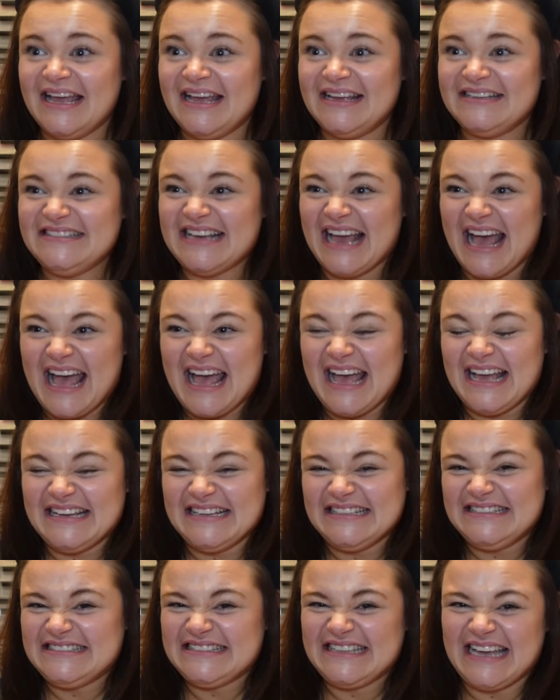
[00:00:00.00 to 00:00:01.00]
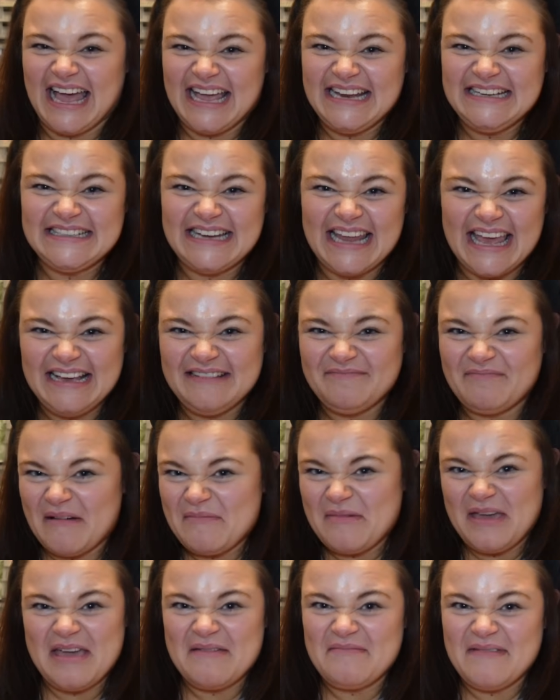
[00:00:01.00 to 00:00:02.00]
yeah, it's kind of like my
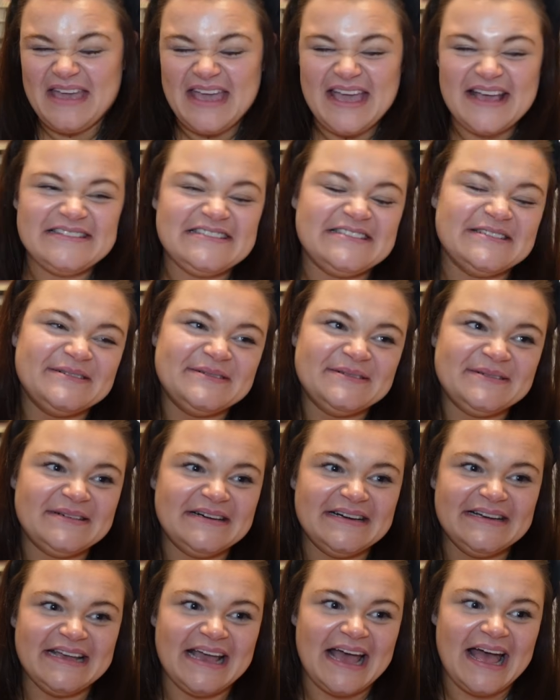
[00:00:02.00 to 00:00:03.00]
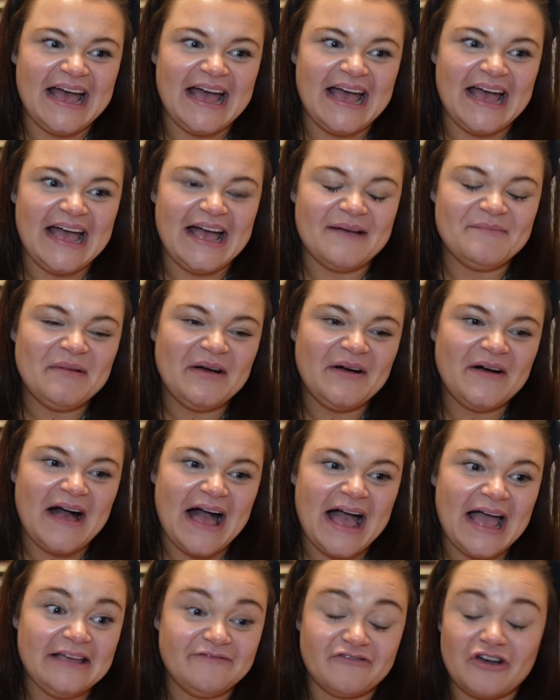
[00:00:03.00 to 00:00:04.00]
baby. So yeah, but
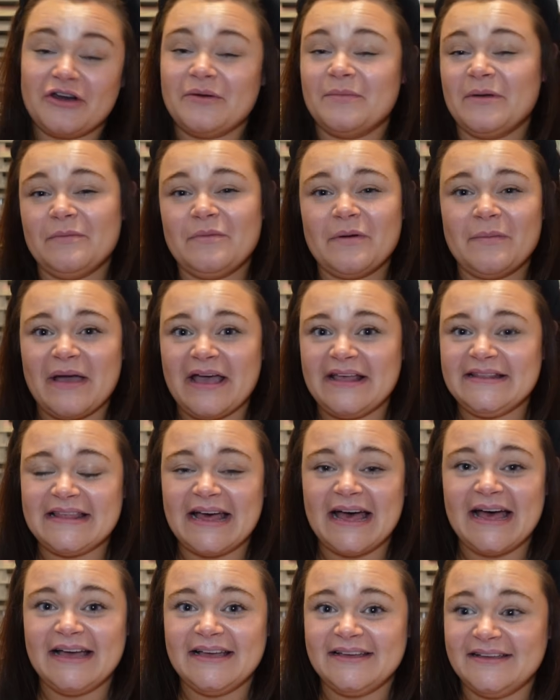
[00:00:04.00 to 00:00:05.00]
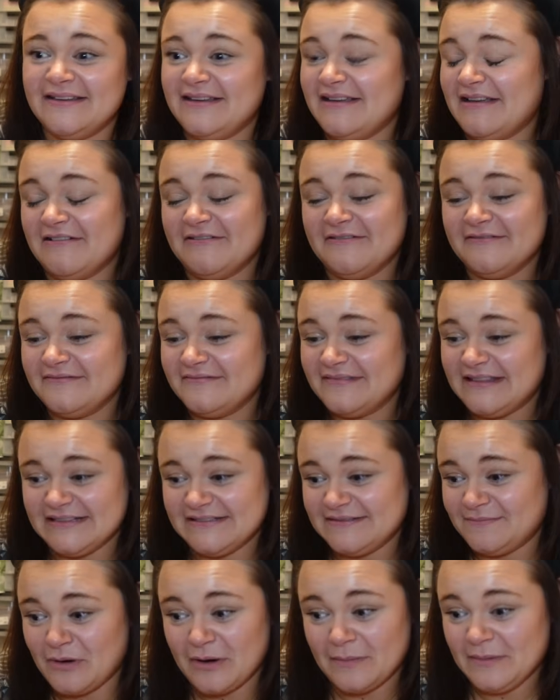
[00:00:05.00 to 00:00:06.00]
I've got to be prepared that, you know,
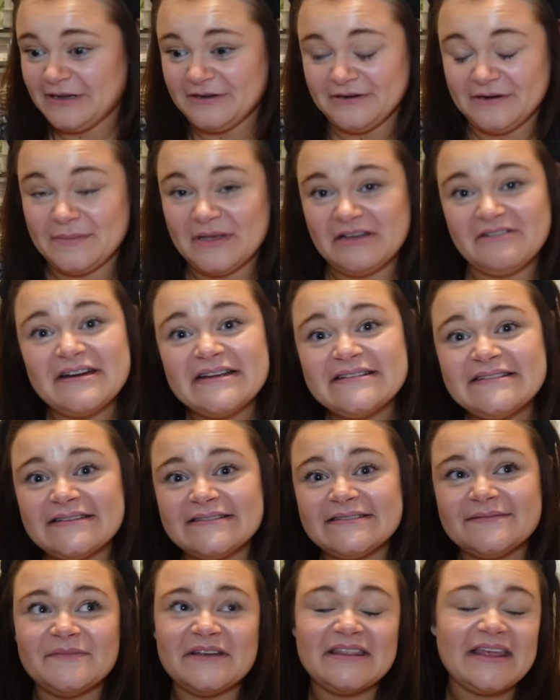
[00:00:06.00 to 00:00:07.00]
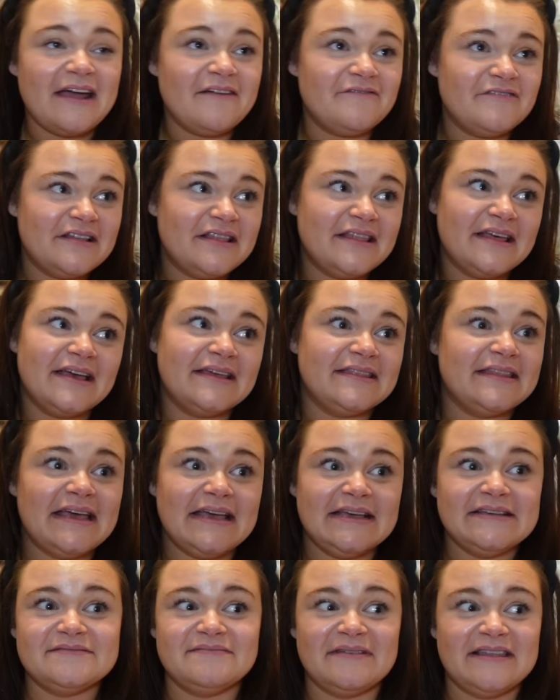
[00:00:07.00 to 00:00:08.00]
there's probably going to be criticism with everything that
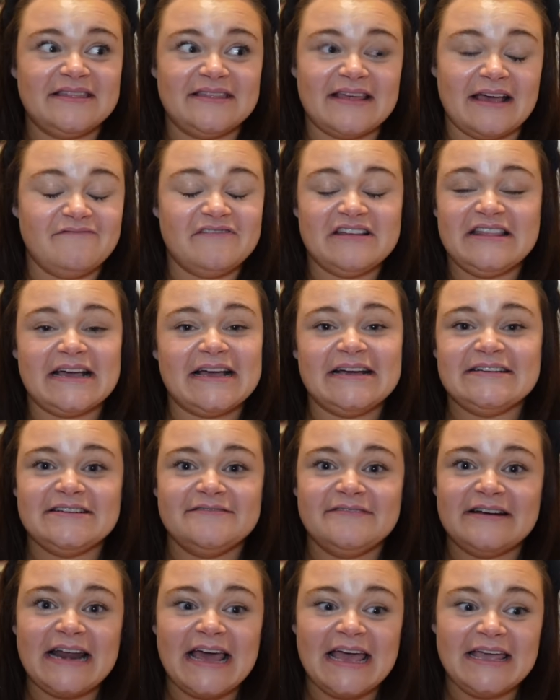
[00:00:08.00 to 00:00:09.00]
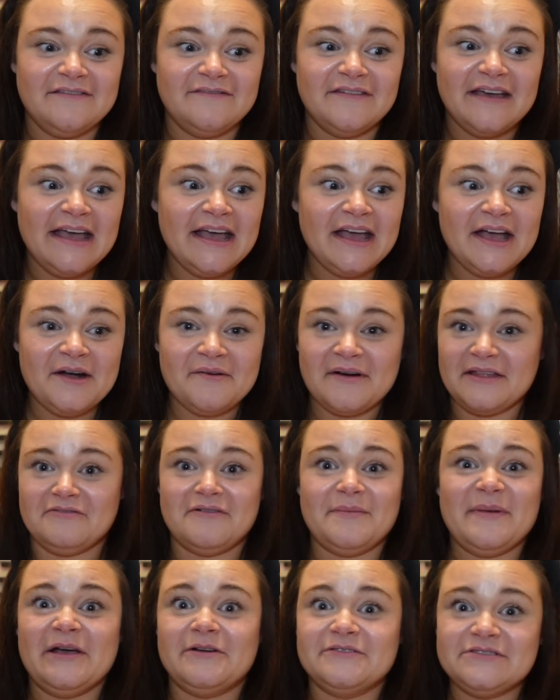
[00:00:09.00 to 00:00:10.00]
is with everything I do in life, whether
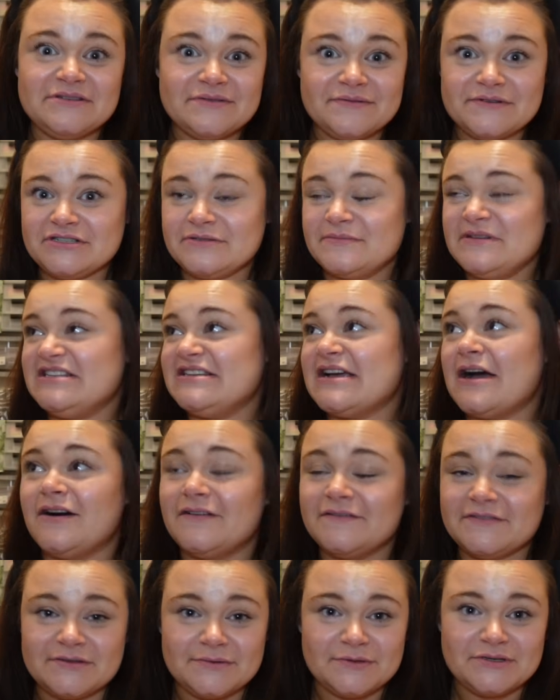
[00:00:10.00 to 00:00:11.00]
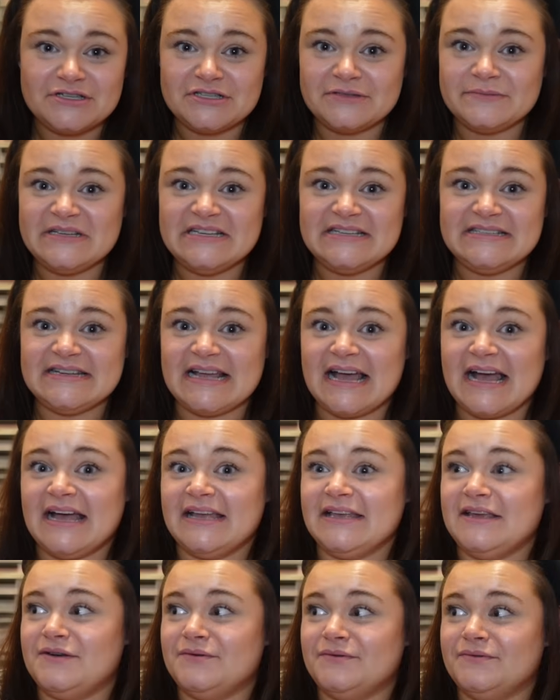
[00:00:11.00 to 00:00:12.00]
it be on social media, off social media.
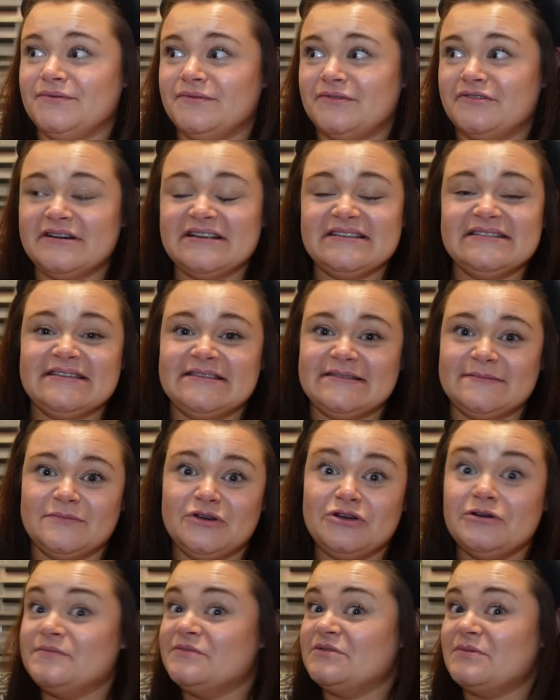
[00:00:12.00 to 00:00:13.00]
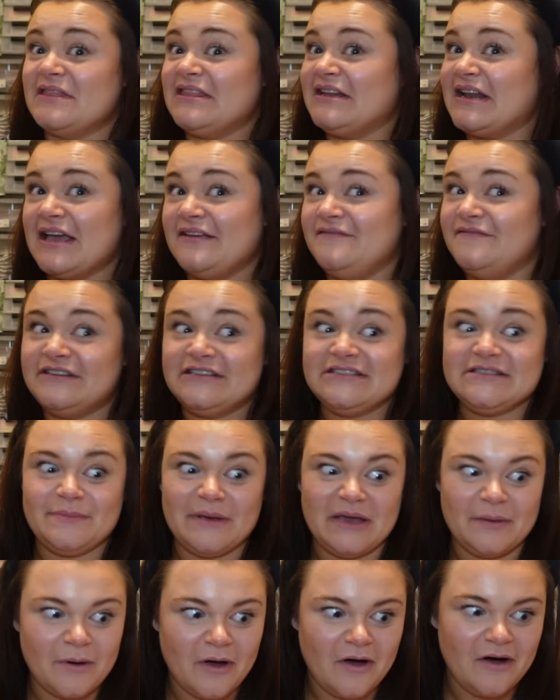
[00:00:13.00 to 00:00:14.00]
You know, criticism comes with life and it's a
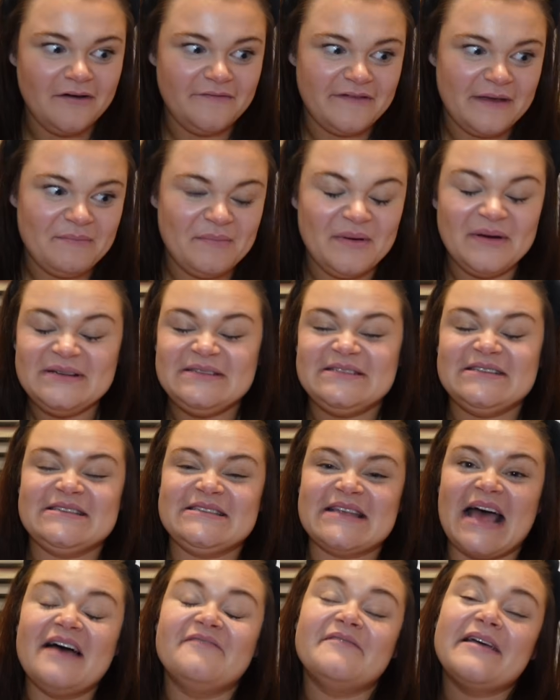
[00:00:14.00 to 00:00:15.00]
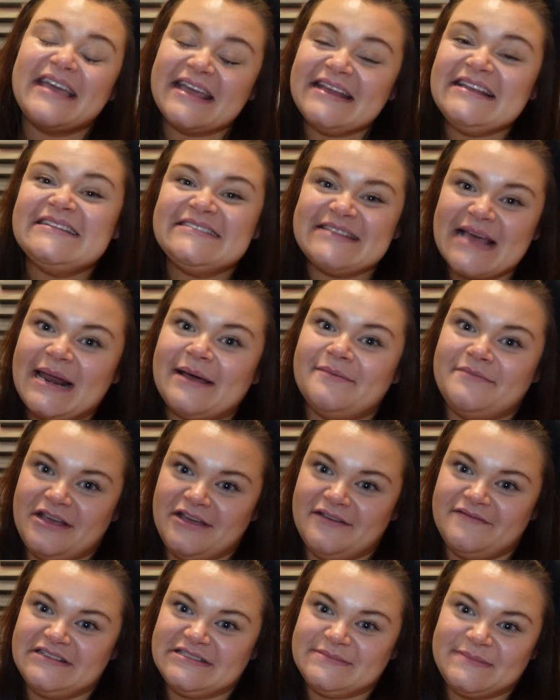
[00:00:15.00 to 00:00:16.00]
big part of it. But it just, can you tell I'm
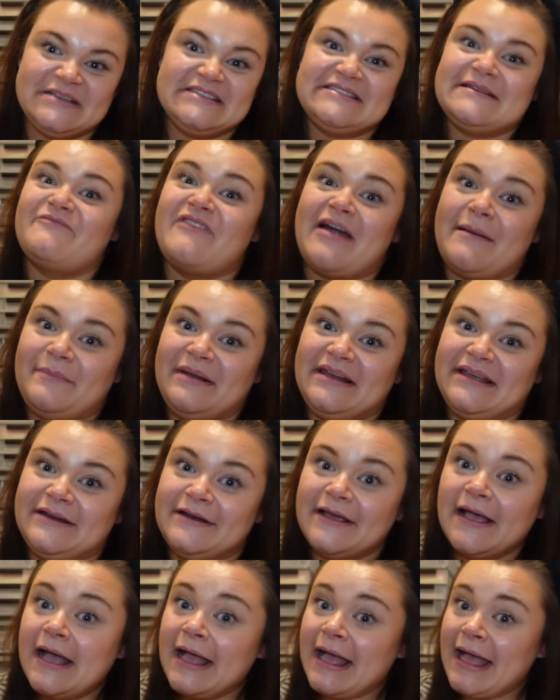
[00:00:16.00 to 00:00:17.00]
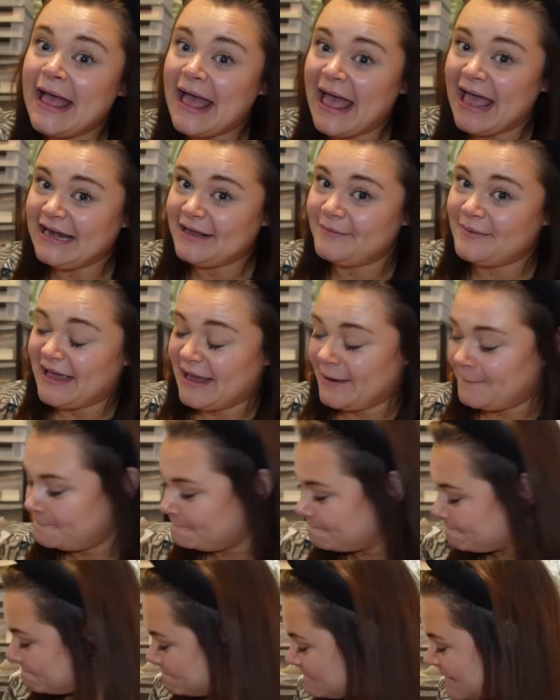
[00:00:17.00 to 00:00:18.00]
nervous because I'm rambling? Anyway,
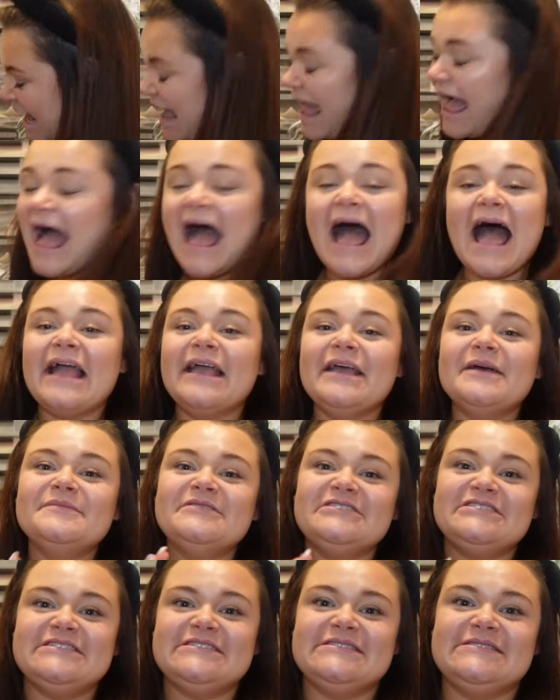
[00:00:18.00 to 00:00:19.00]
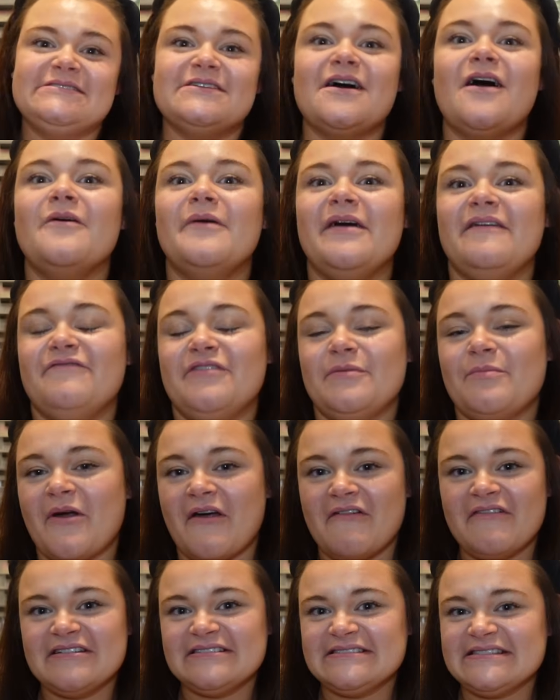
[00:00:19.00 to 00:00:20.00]
I am going to start with the
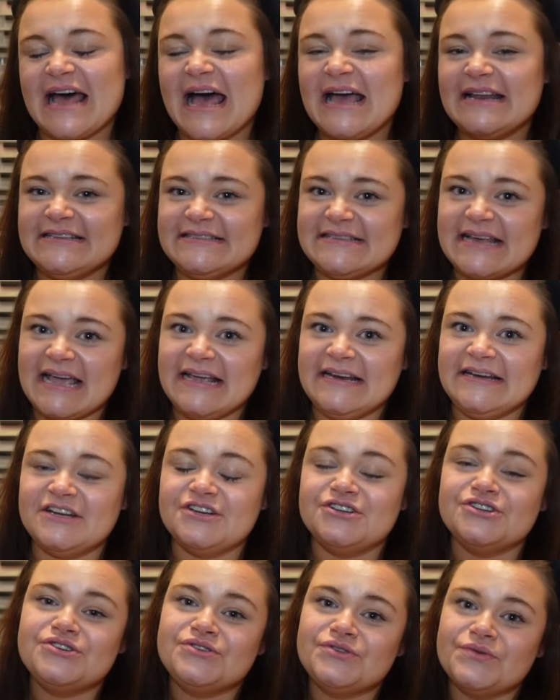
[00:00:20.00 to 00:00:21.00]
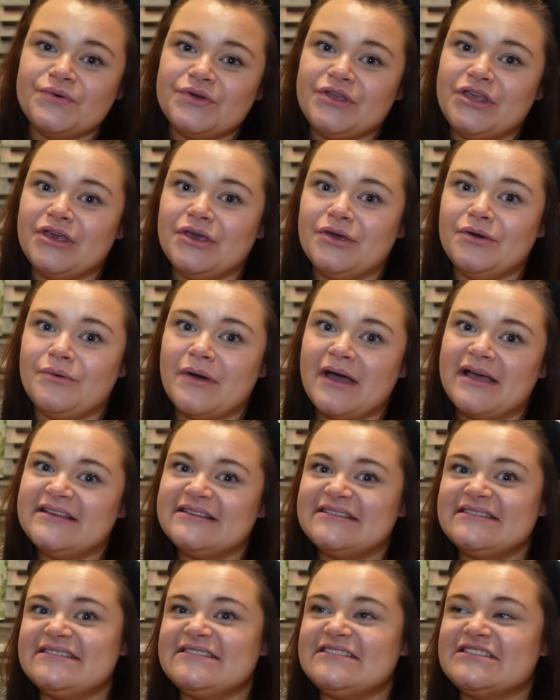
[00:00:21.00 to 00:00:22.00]
products that I designed and show you
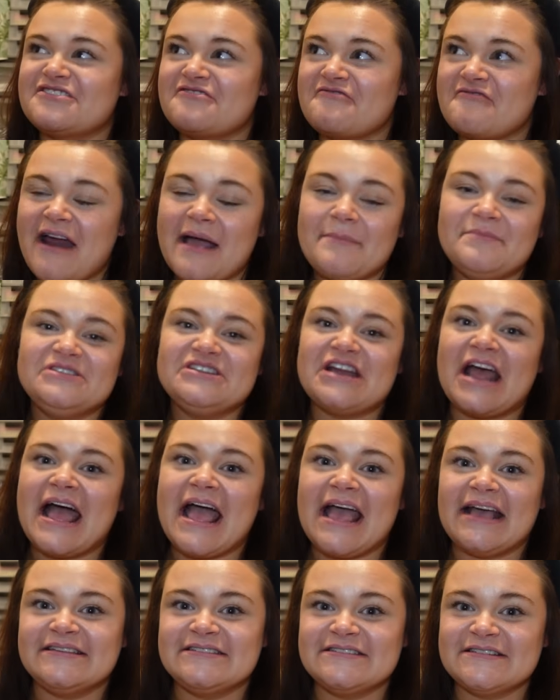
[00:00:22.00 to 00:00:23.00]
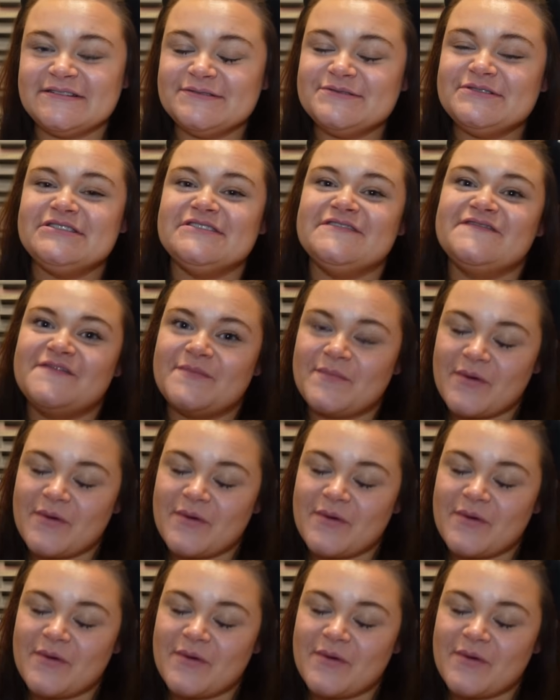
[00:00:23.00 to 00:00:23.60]
Scrap Chat exclusive